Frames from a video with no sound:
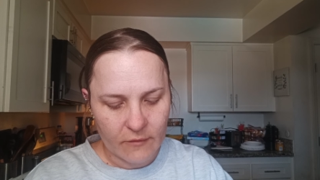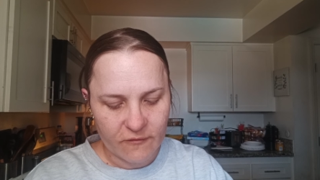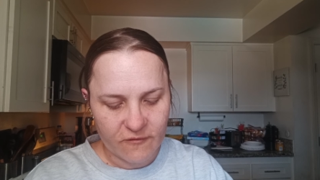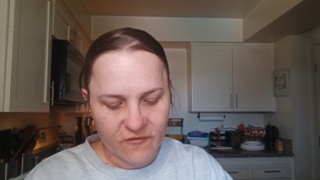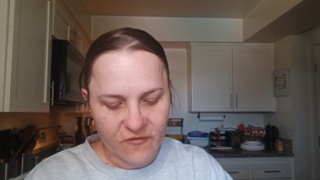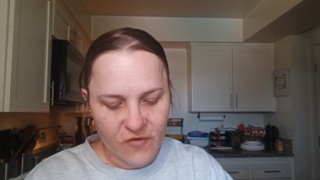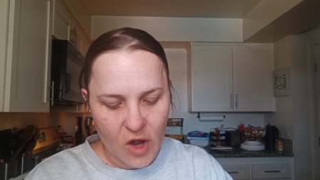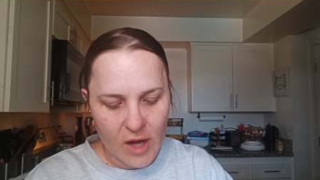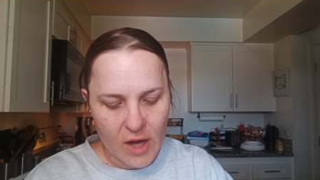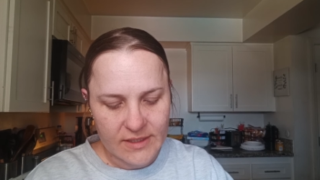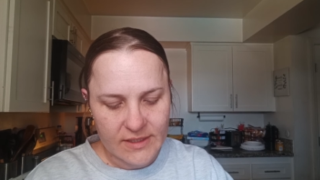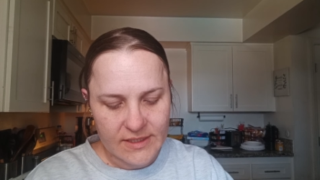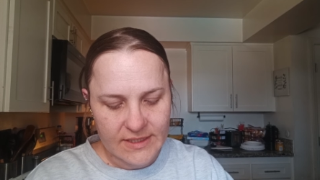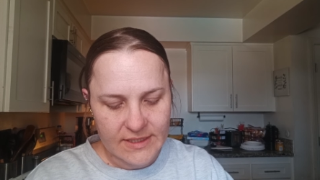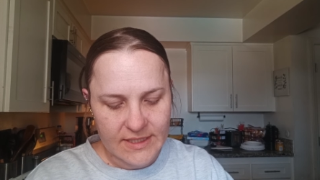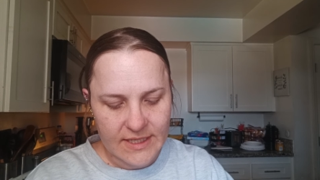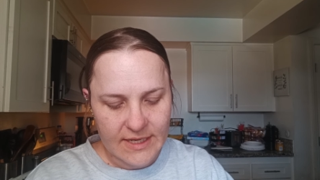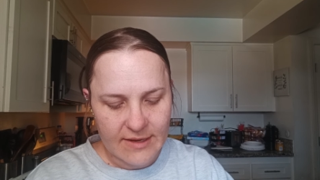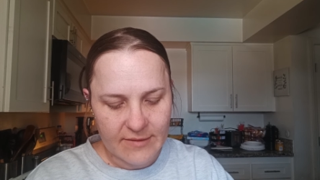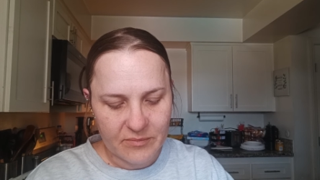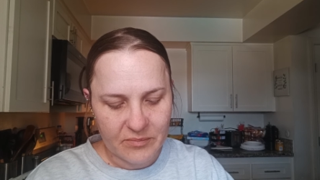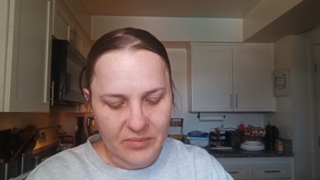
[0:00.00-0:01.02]

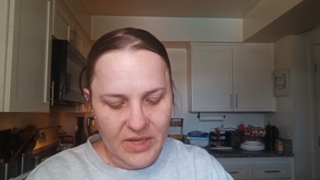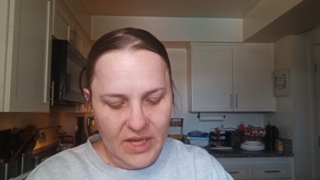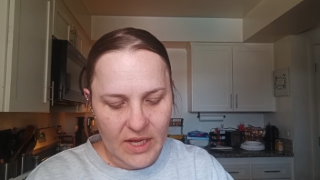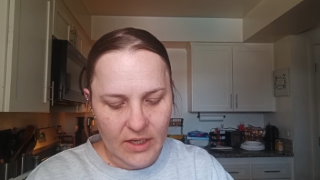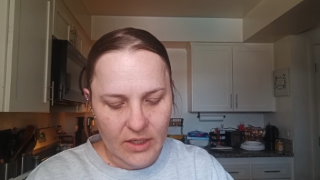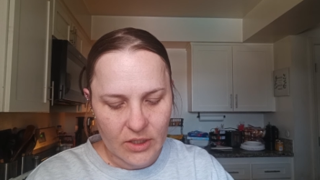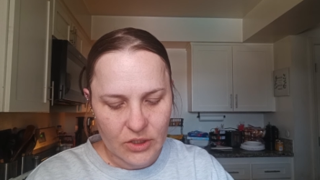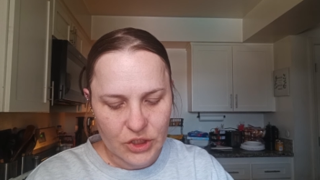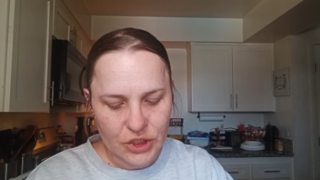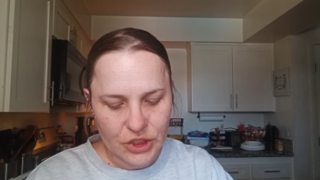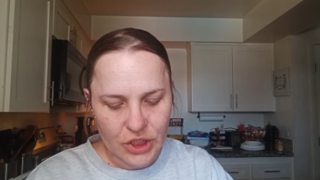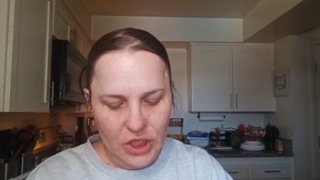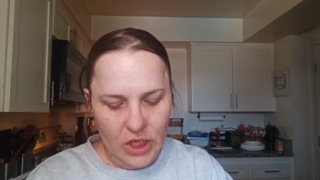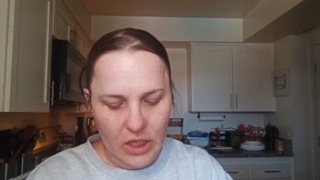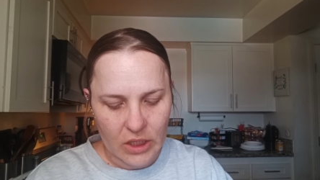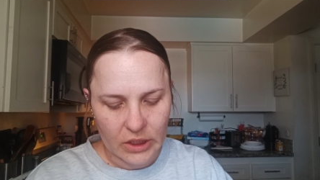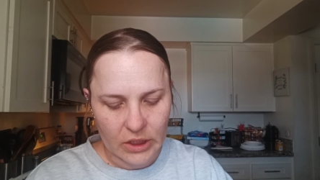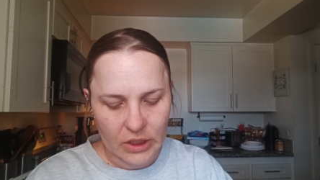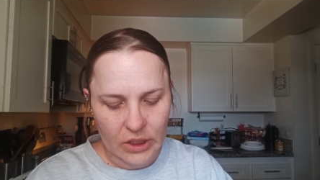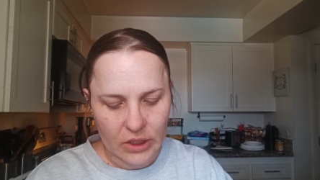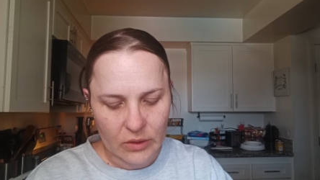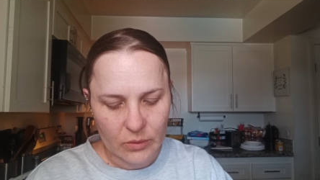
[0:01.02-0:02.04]
frosty pinkish
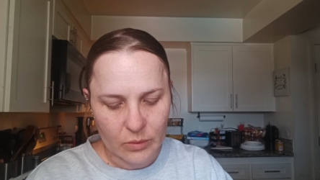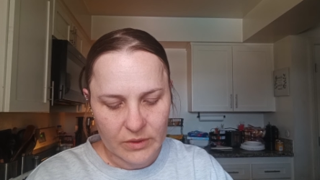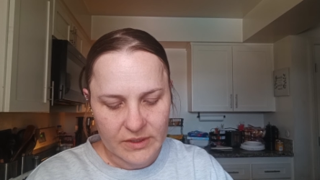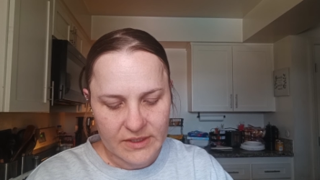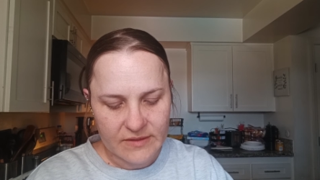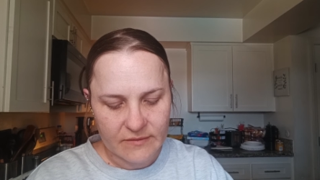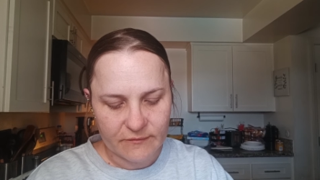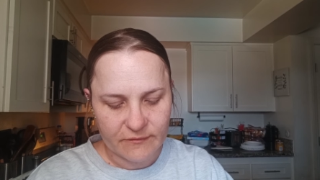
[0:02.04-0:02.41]
color with some